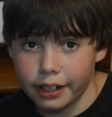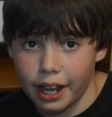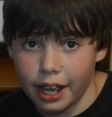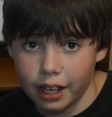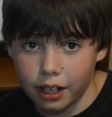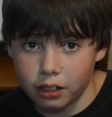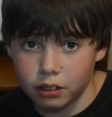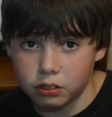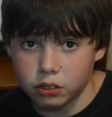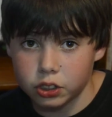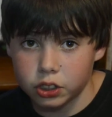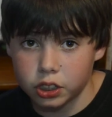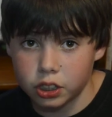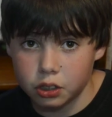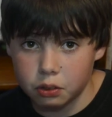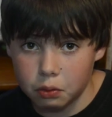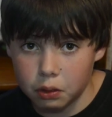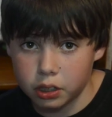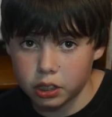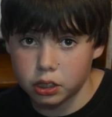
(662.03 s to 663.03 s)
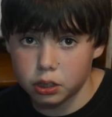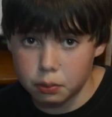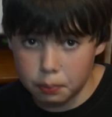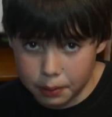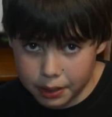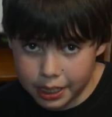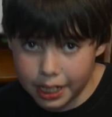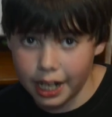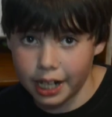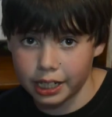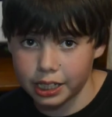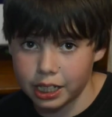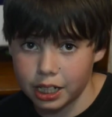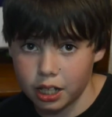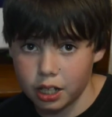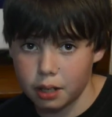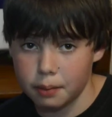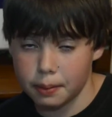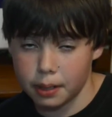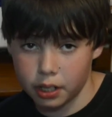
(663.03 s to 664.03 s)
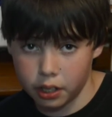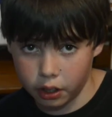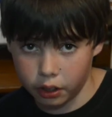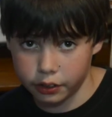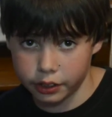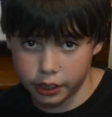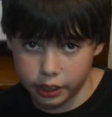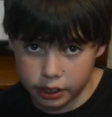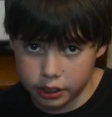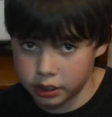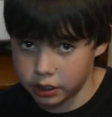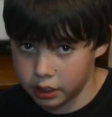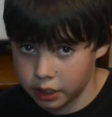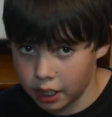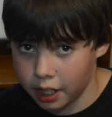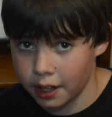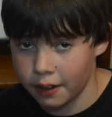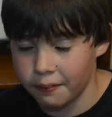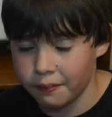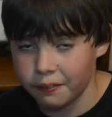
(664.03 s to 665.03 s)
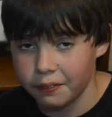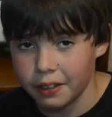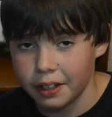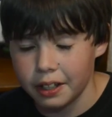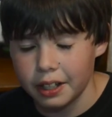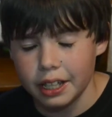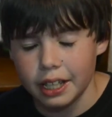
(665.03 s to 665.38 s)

how she wanted to protect him and all this stuff.